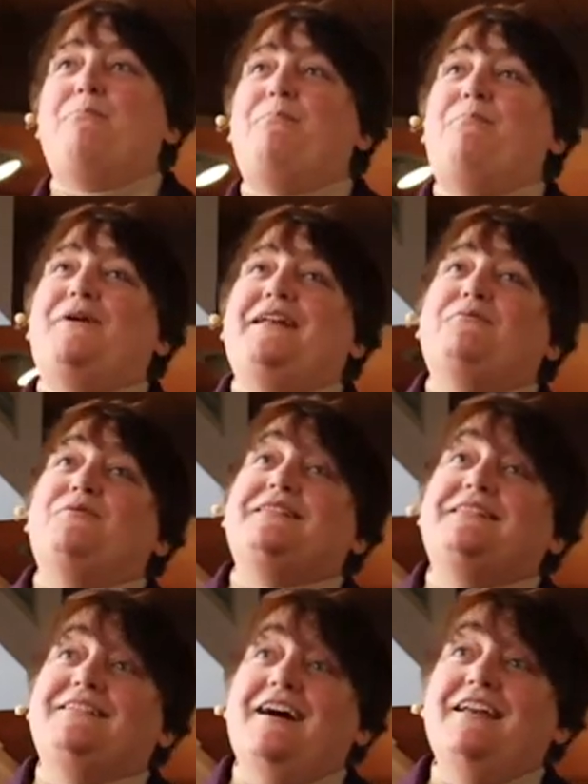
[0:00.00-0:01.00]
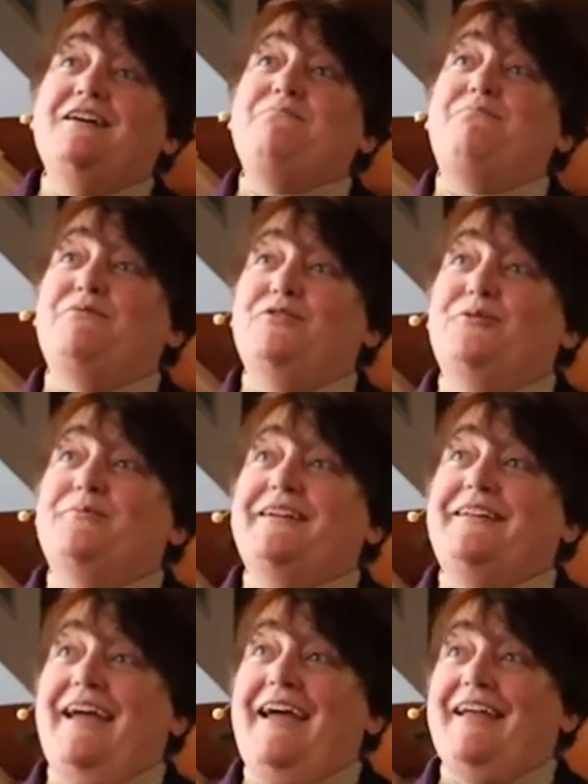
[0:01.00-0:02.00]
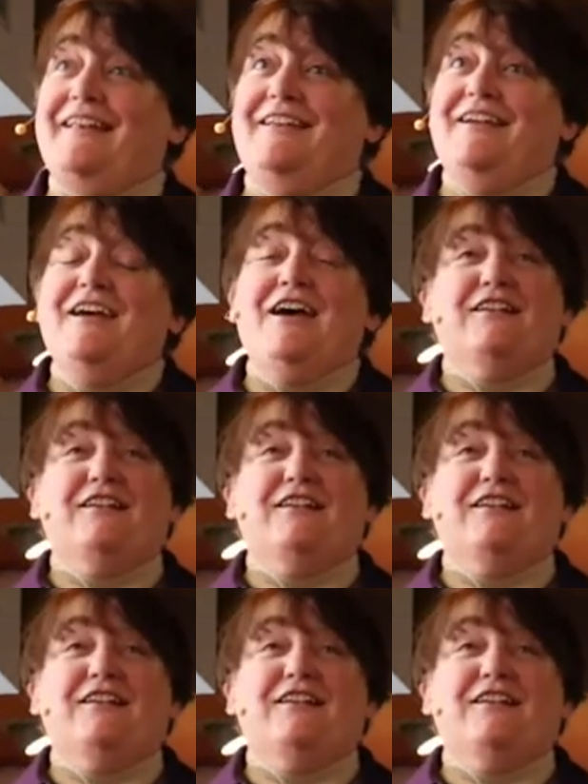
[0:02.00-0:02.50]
But it was gonna bloom again.